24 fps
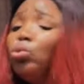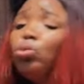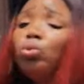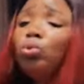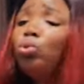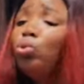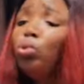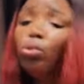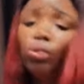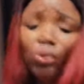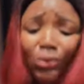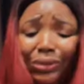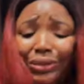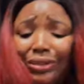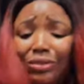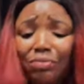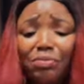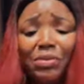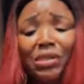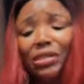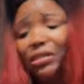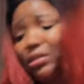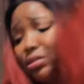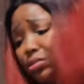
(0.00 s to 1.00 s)
No.
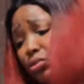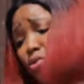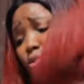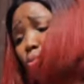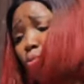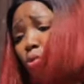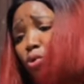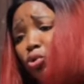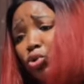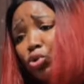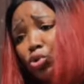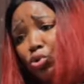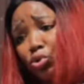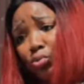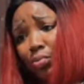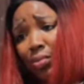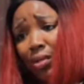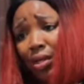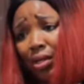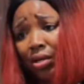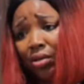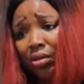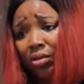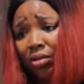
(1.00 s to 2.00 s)
This means so
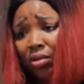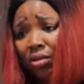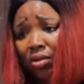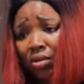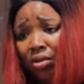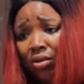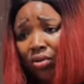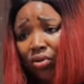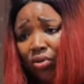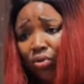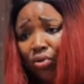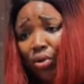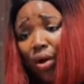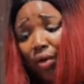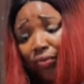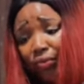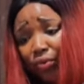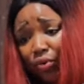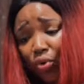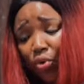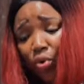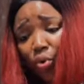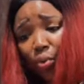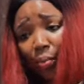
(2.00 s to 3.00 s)
much to me.
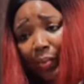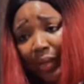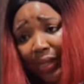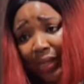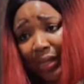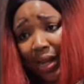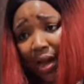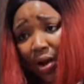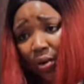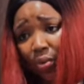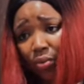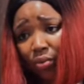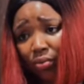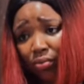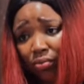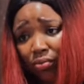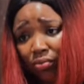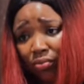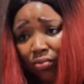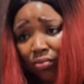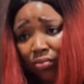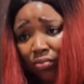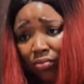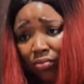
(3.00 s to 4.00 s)
You have to go with me now.